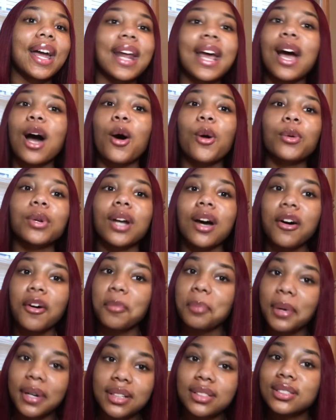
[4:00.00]
on and off
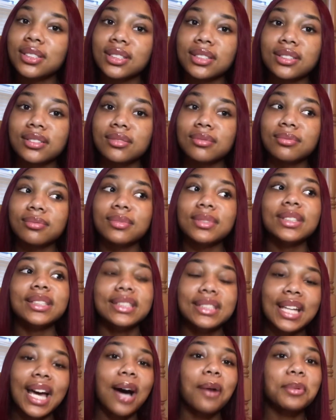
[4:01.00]
person?
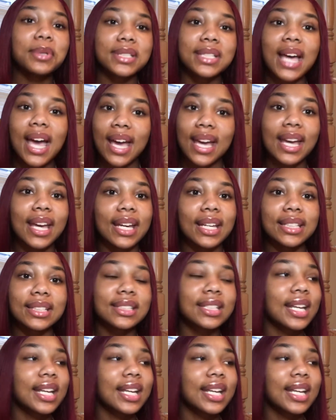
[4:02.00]
That was that ex.